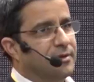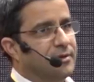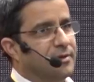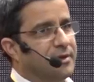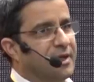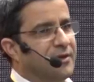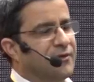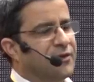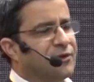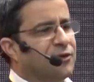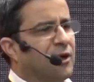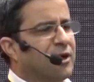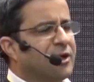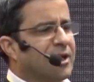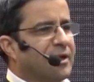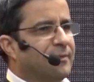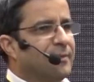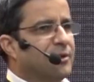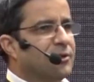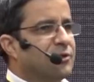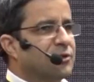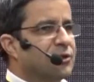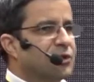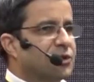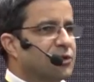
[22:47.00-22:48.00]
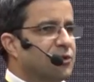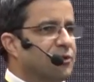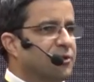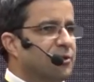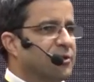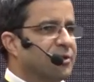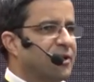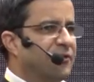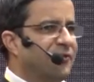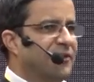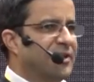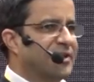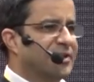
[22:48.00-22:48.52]
They were not able to
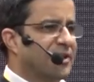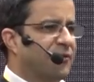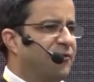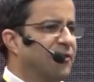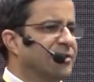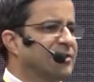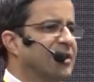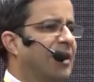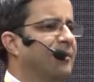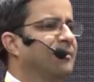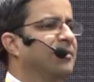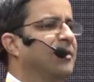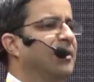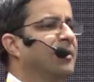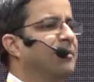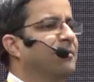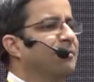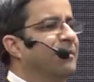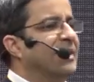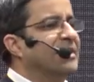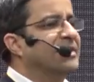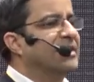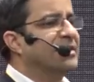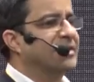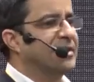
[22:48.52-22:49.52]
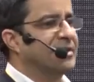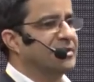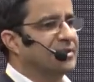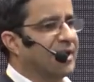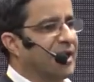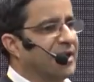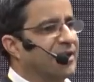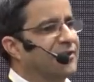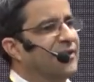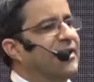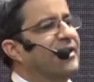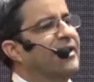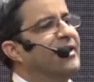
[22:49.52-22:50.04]
show the feature, for example, basic things
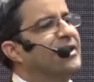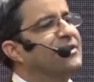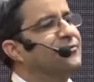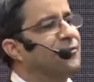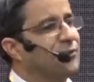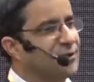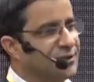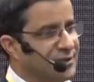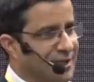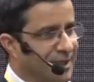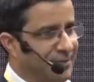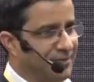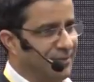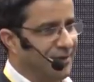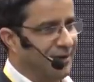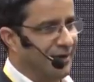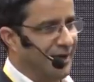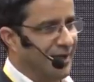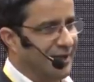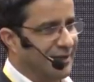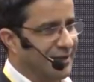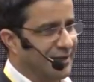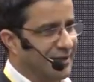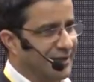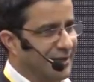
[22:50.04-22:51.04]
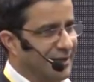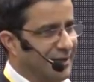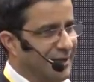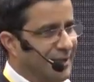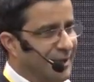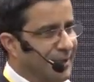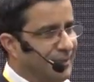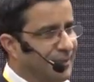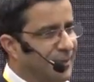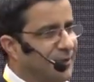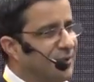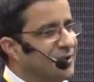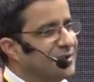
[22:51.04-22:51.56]
like ratings, for example, right?
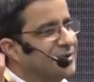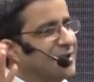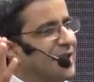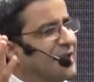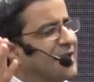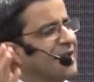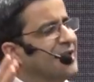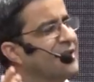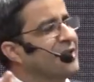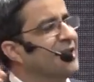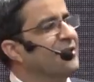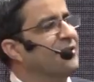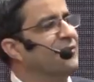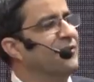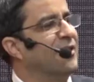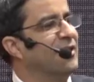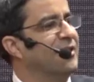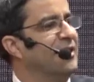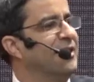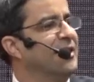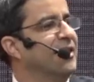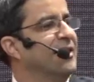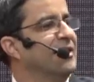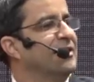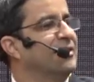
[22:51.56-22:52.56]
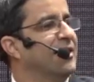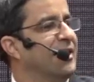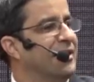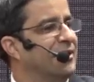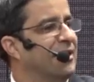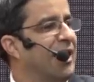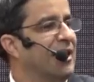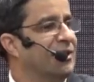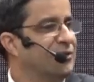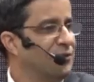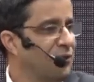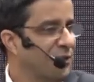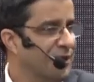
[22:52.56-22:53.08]
Because again, they were working in
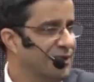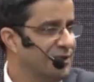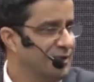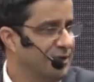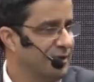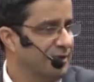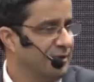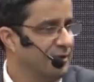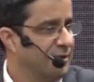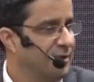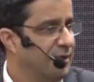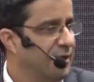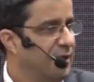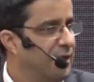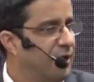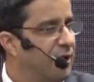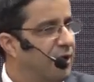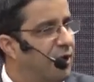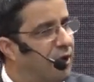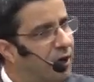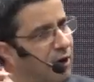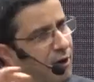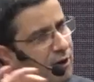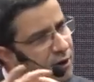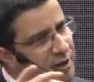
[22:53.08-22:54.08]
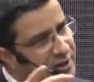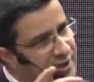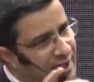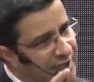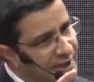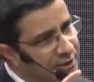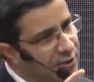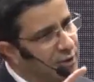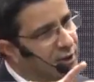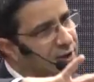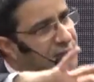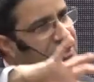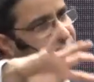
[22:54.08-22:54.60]
isolation. All
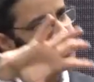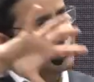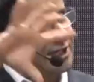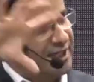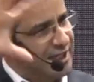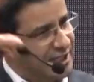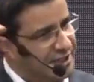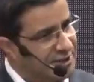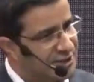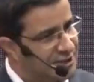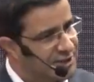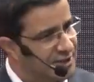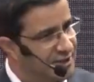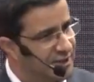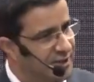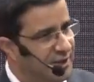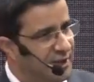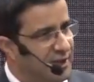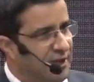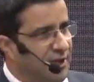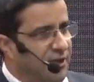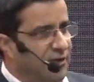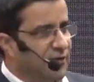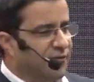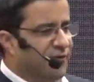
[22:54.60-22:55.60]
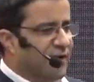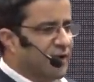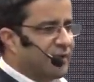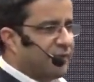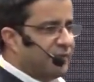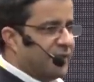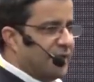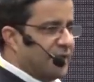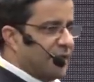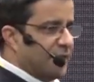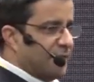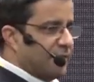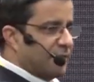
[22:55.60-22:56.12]
that got changed when
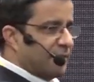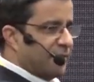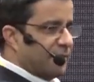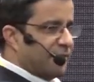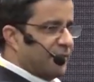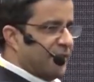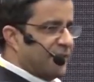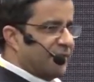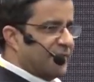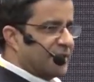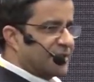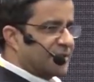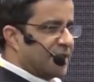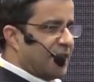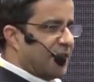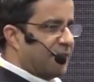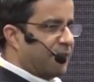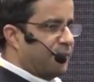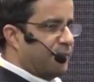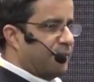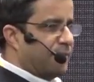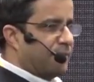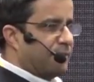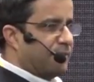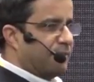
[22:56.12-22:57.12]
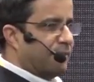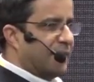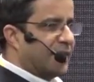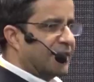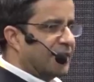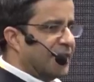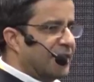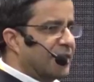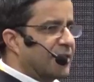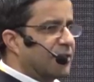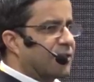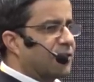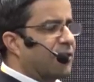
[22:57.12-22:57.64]
we start
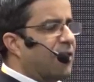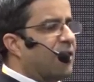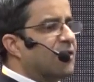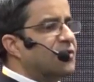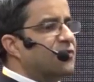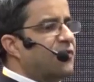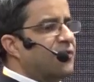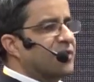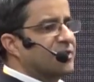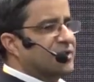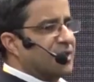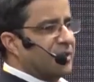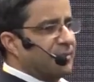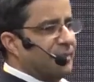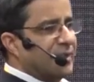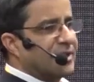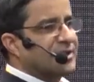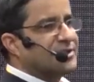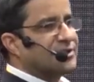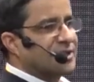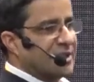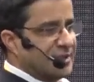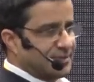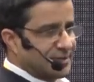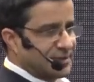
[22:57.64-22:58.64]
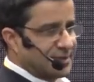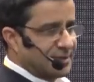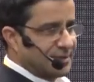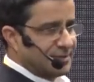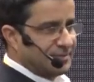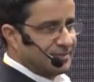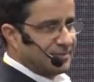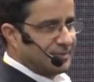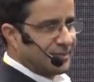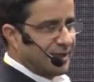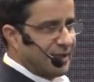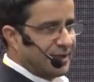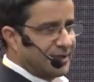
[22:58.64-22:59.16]
making cross-function based teams,
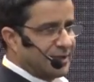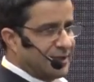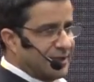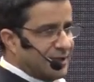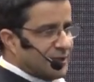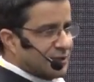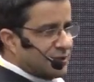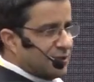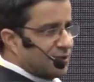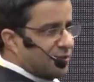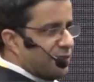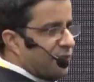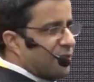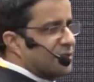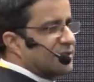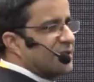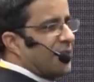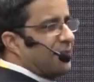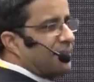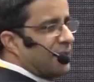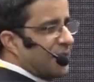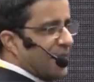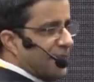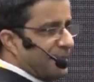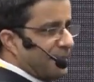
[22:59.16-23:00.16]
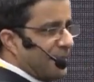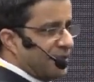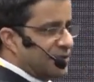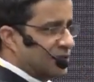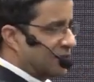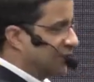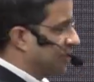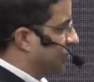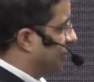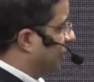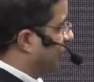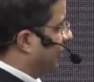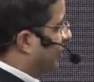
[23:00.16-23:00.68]
right? So for example, I
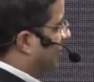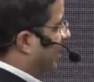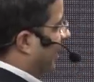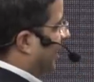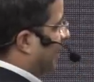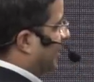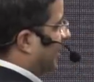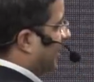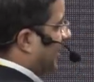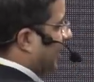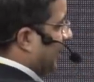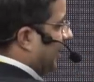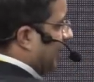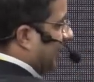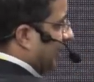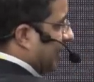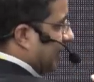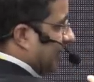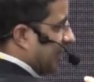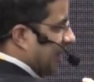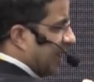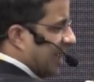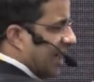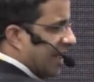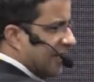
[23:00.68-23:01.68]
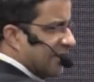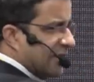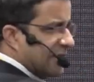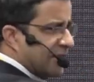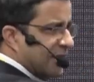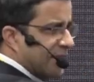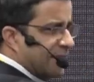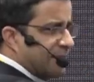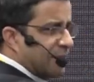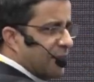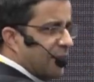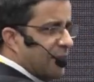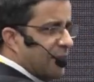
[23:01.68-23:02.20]
mentioned to you that they had the team